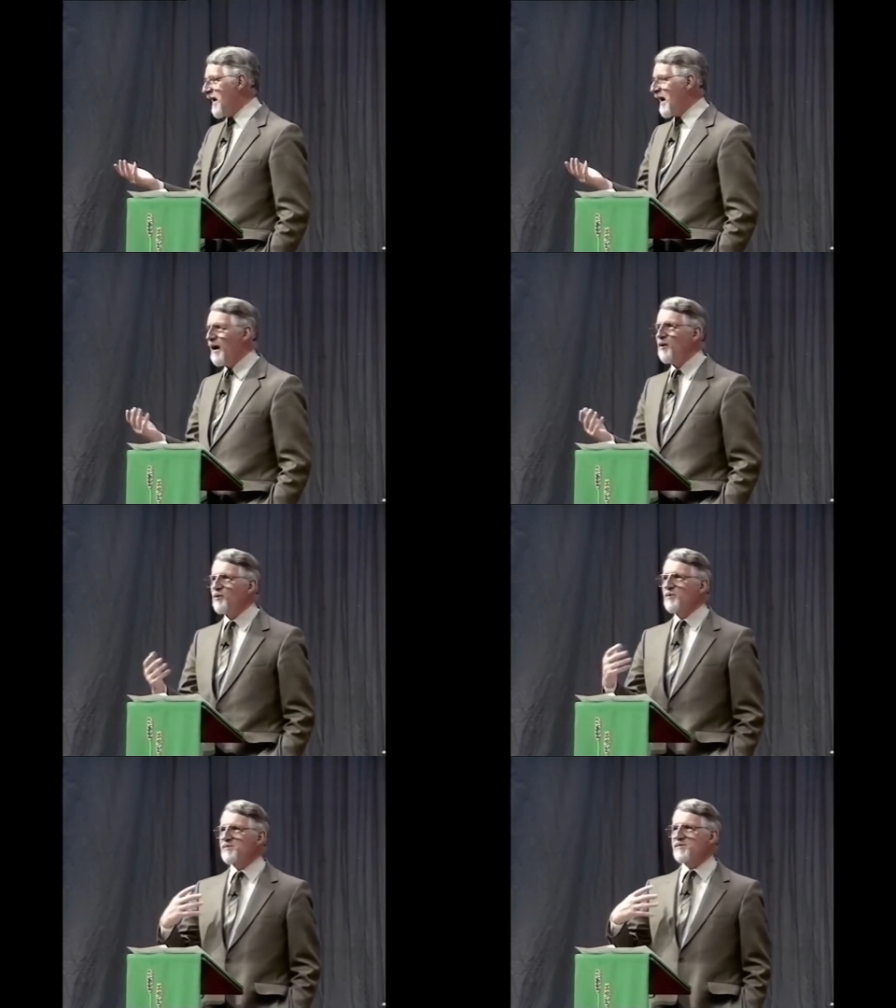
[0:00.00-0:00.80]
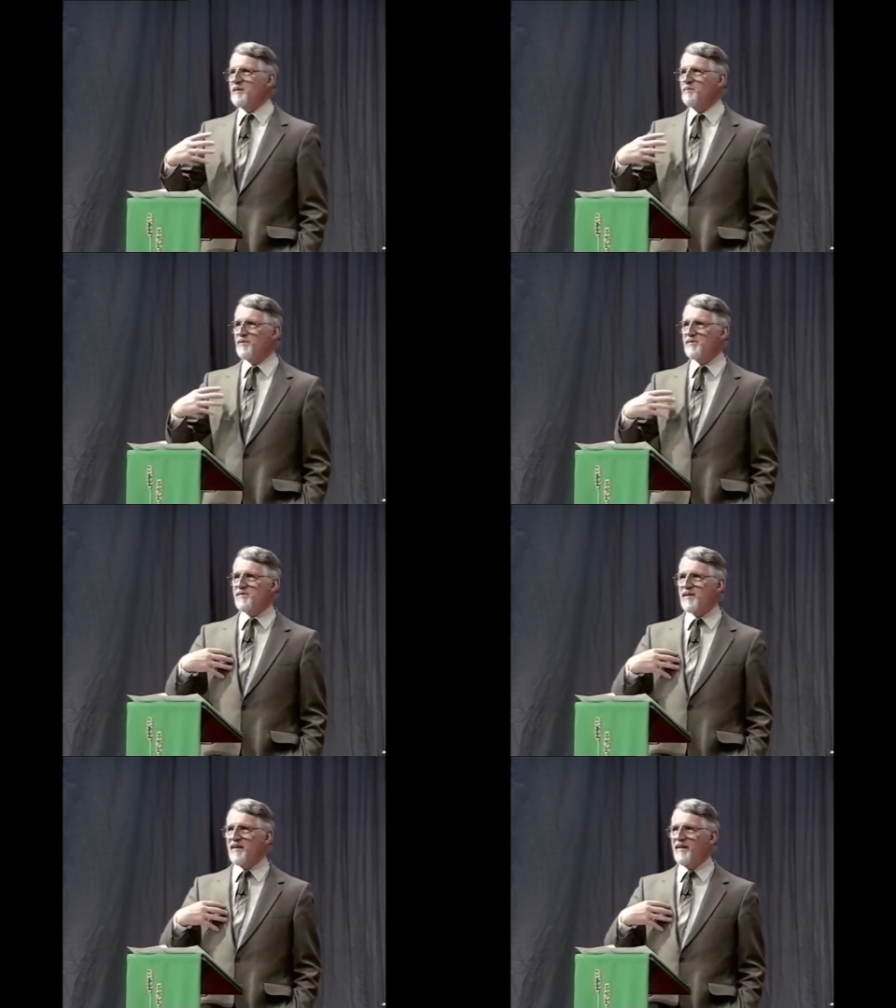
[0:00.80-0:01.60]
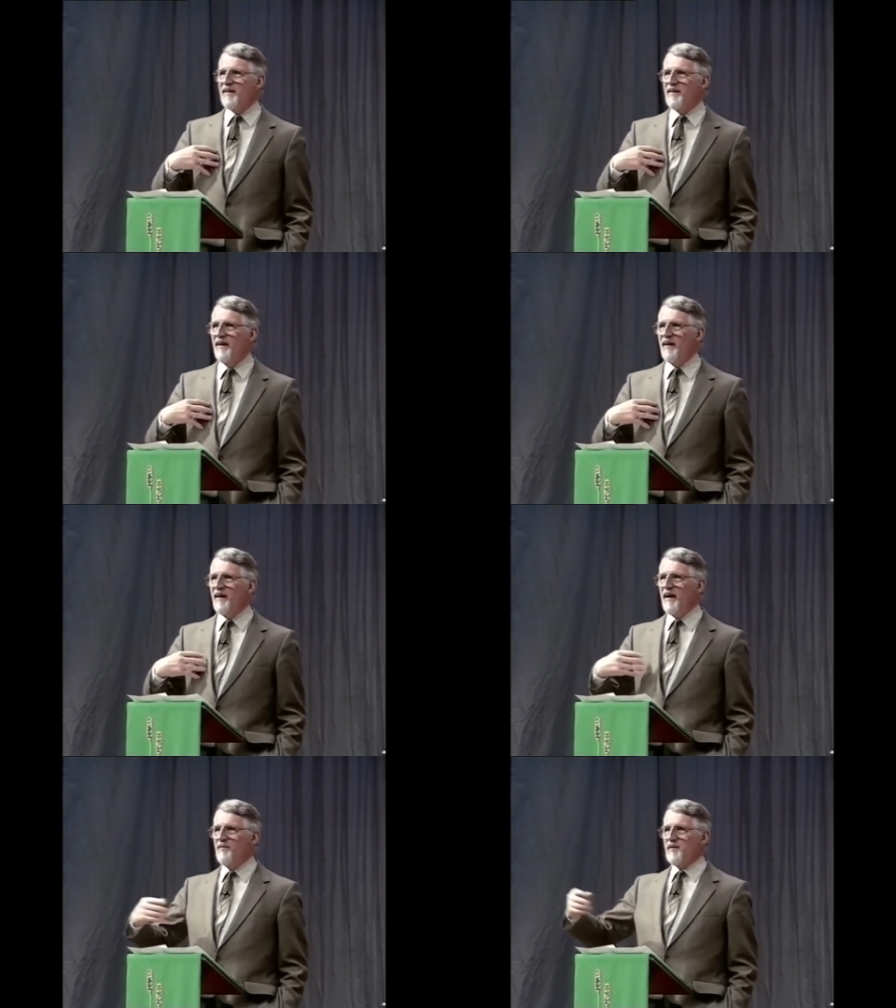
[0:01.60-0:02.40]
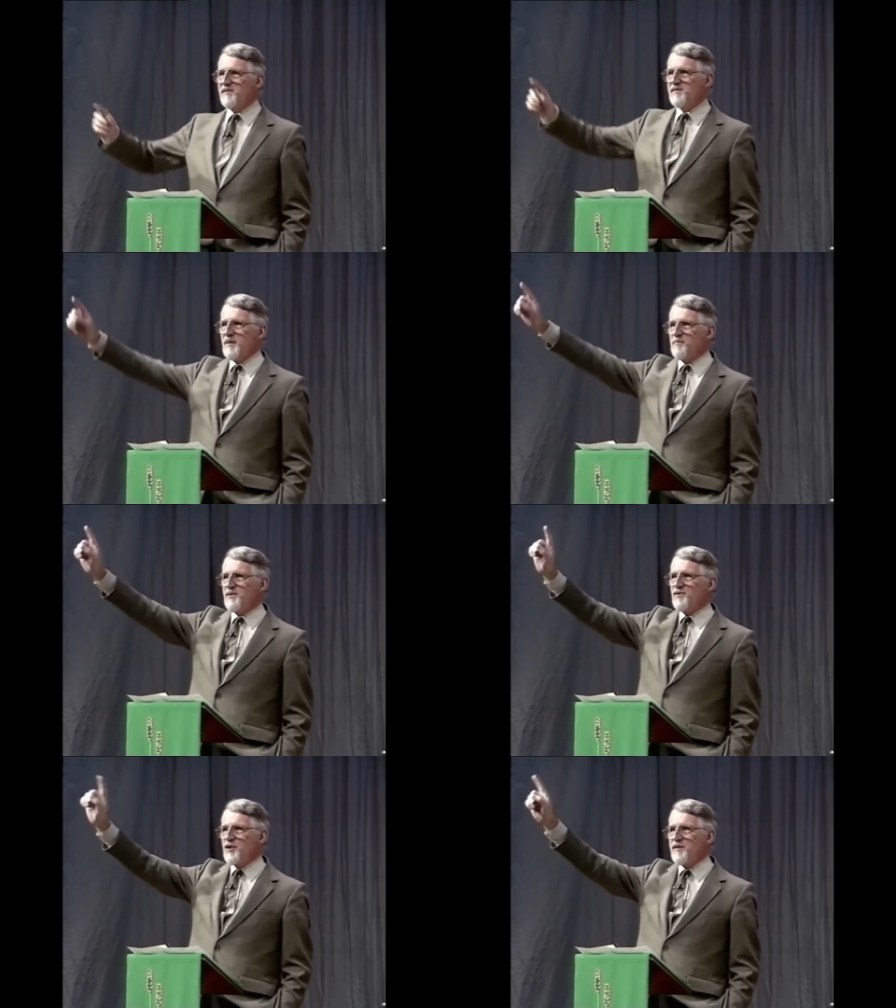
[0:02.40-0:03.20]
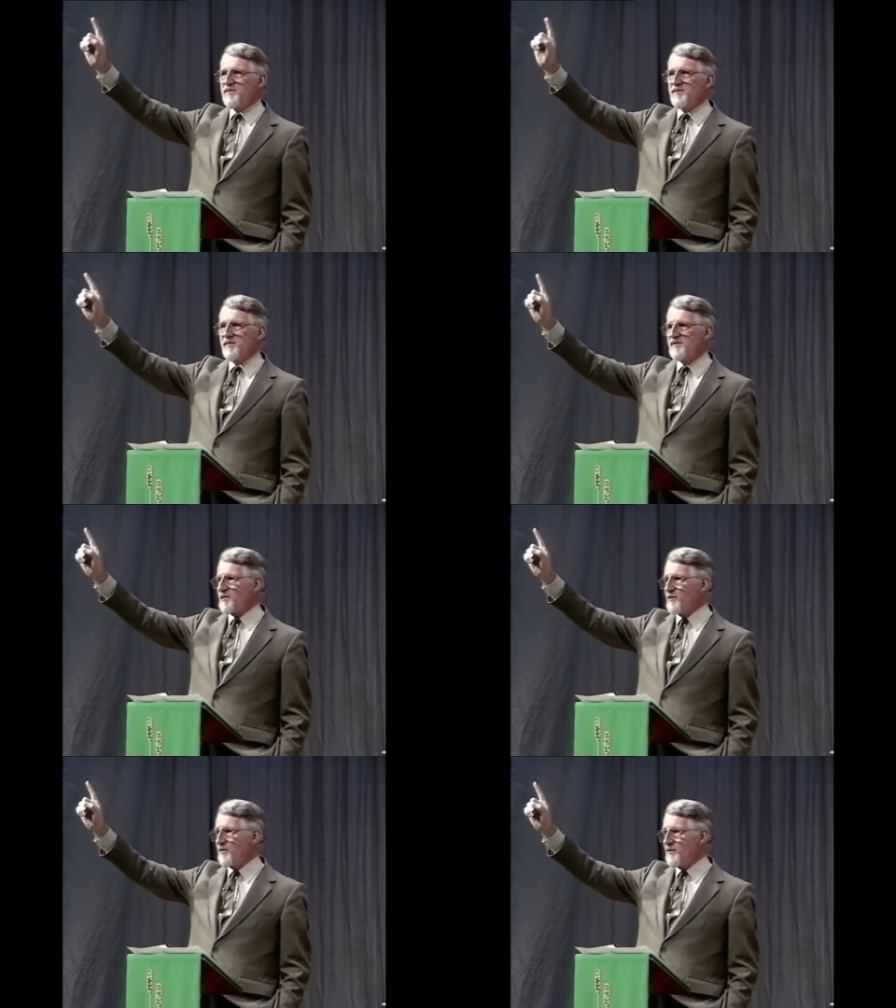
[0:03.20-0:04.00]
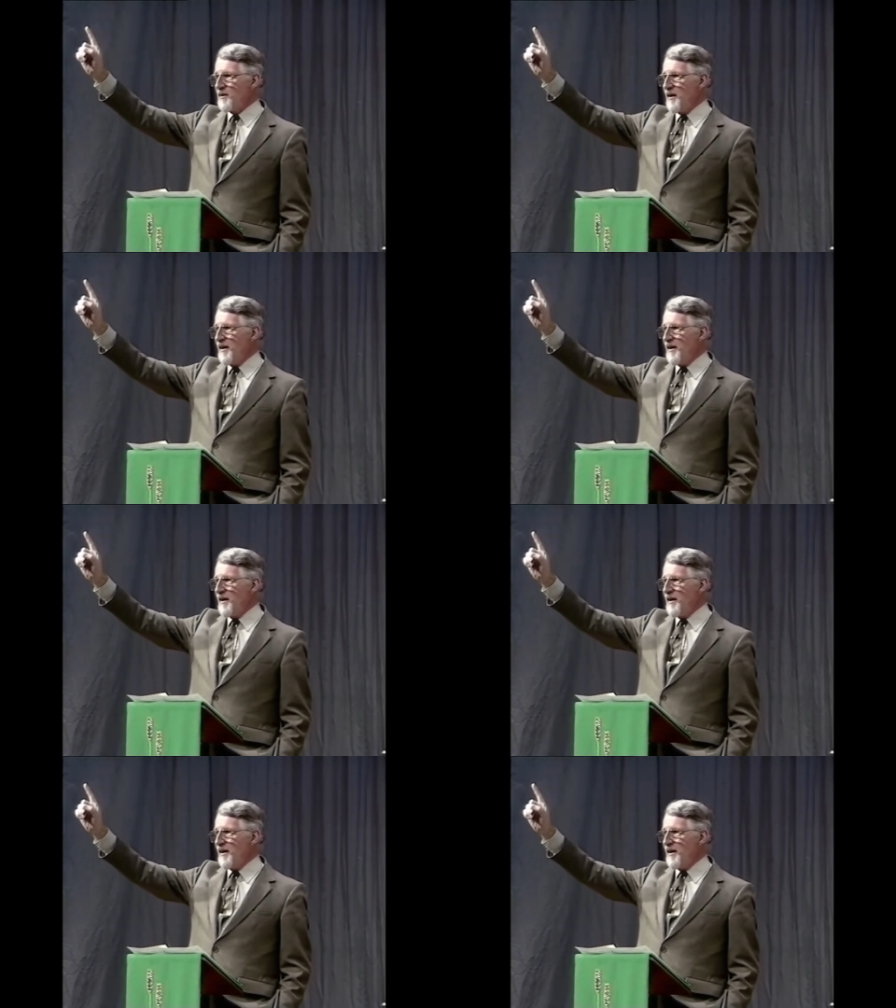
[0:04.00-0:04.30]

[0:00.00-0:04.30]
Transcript: How could someone say, I've accepted Jesus as Lord